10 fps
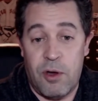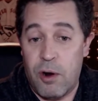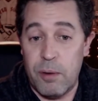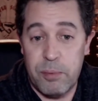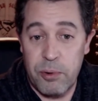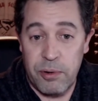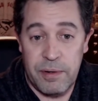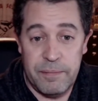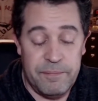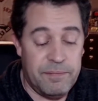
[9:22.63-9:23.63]

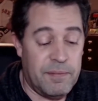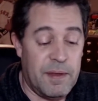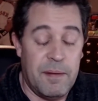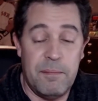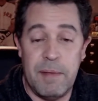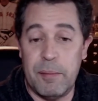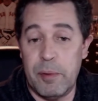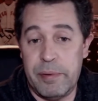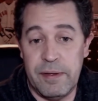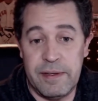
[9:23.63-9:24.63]
cardboard,
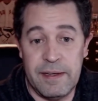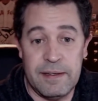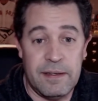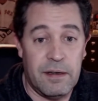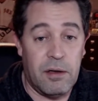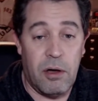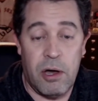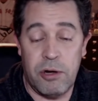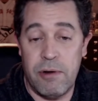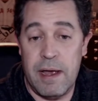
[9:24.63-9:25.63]
memorabilia,
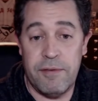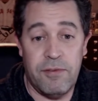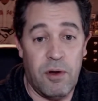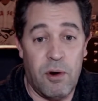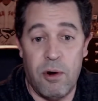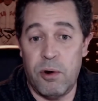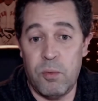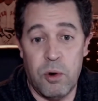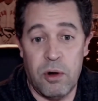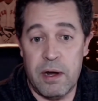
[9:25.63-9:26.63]
autograph,
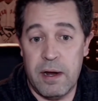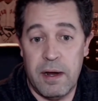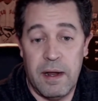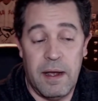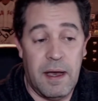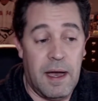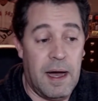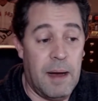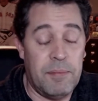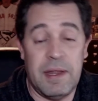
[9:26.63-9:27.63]
artwork
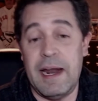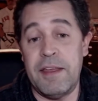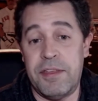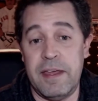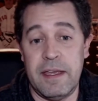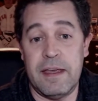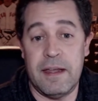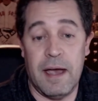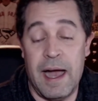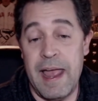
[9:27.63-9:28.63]
that I think
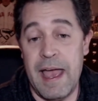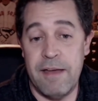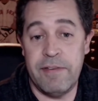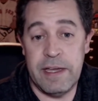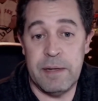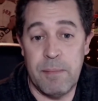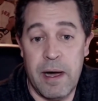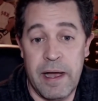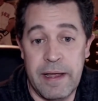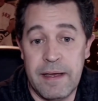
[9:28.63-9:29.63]
I have in
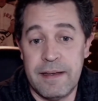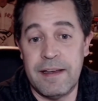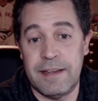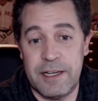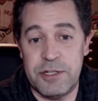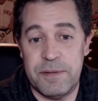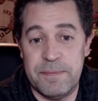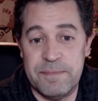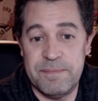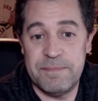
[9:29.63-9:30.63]
my collection.